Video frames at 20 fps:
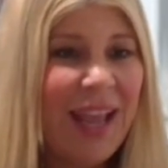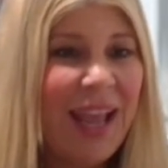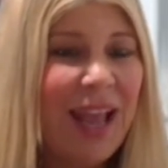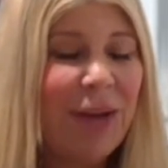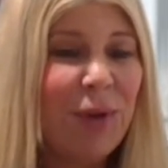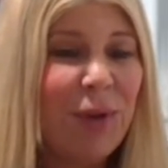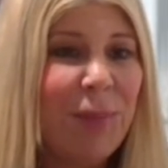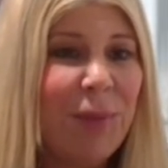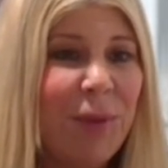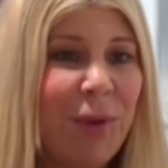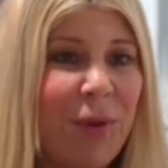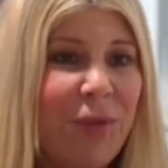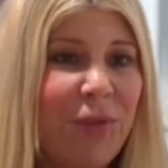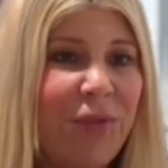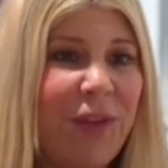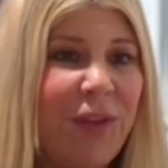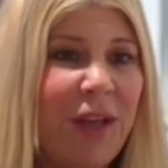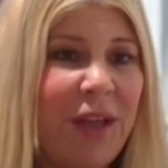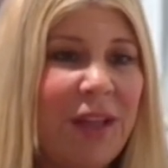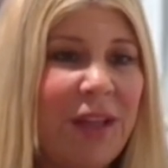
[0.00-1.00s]
And we
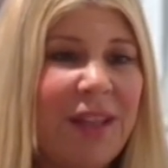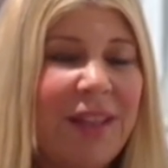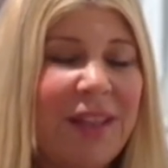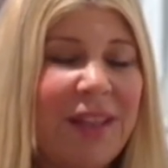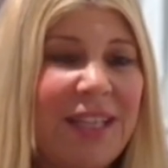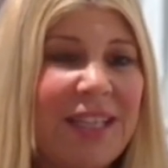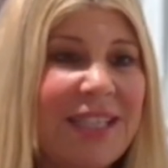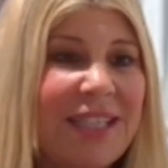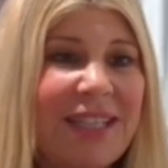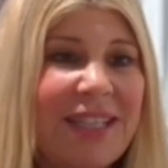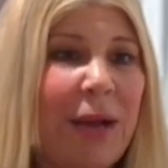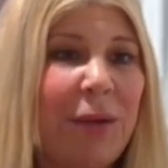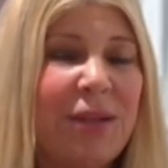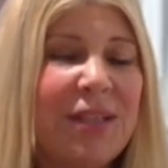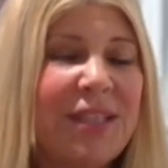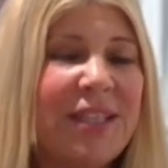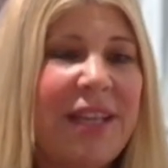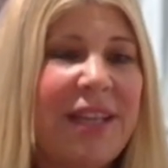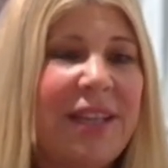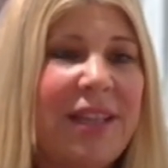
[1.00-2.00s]
both felt this.
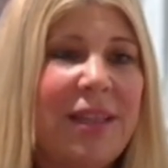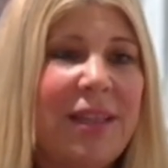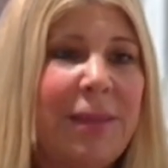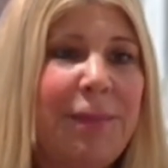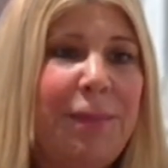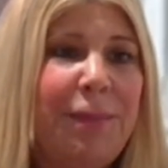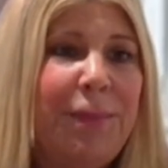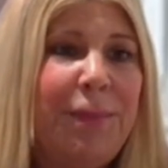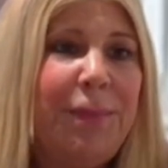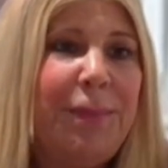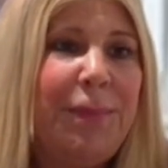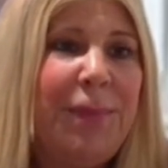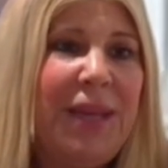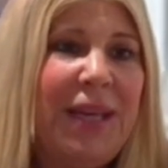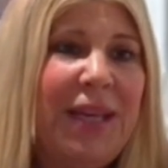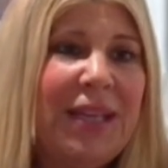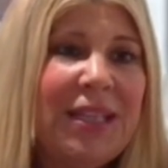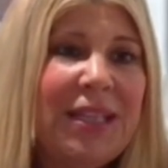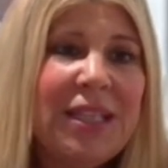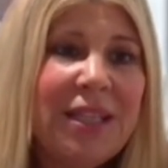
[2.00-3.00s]
That was like the
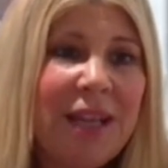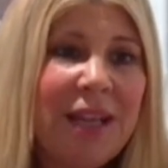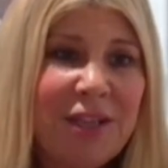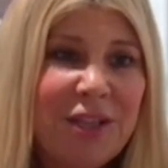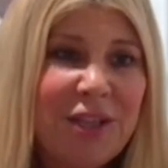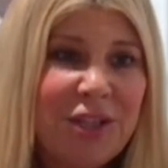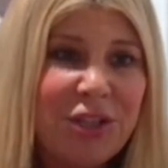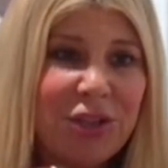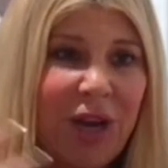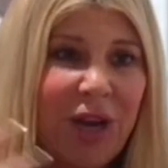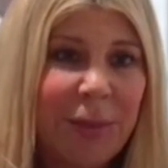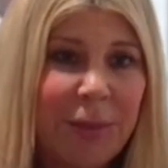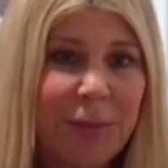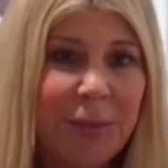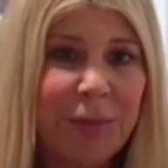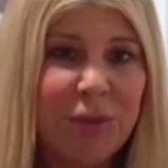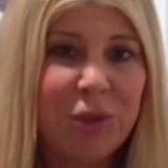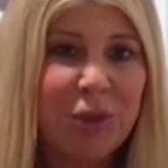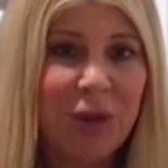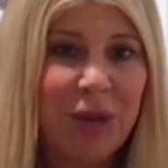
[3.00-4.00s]
biggest
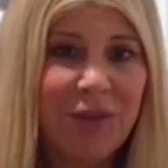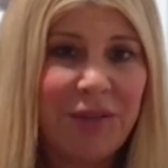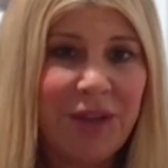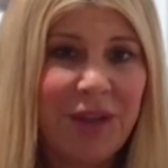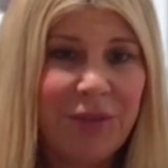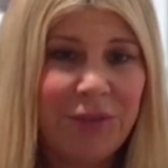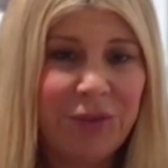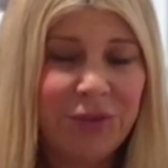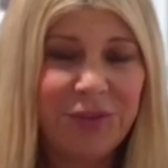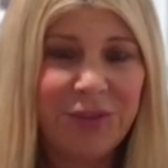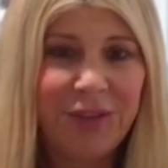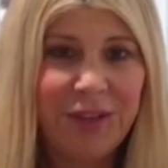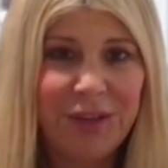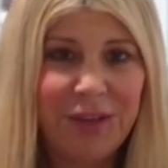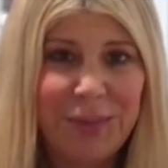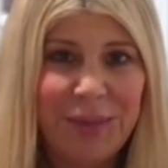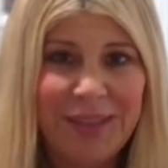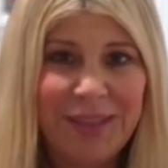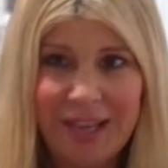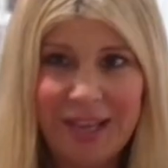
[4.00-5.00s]
undescribable joy I've ever
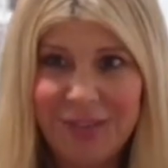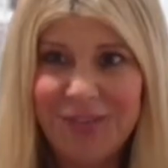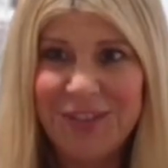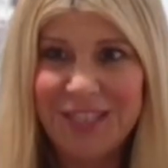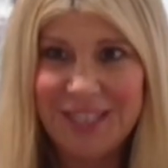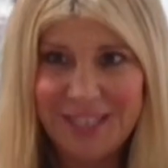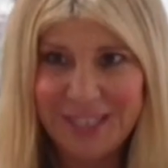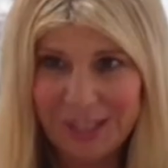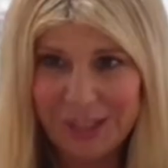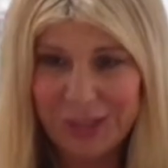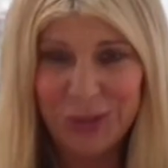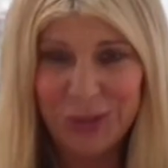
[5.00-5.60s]
felt in my life still.